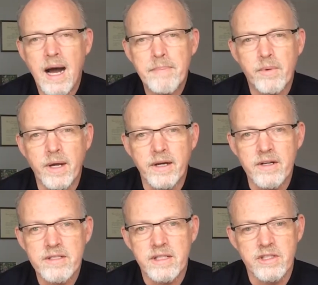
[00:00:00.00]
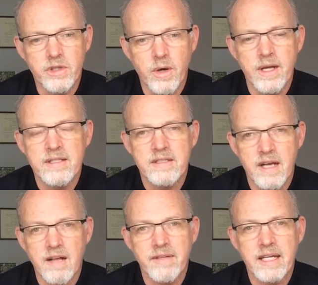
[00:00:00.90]
Operators enjoy
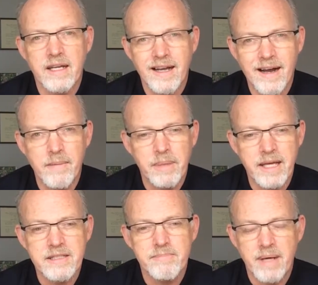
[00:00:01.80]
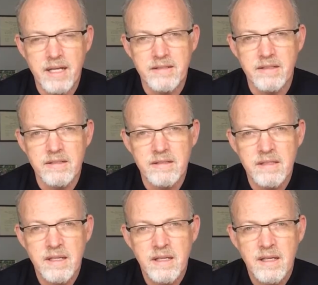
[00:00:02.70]
solving complex puzzles.
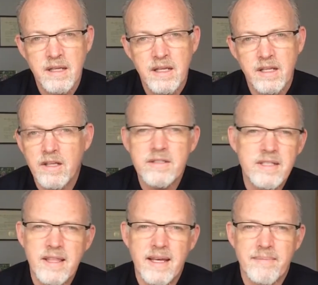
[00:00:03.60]
You'll see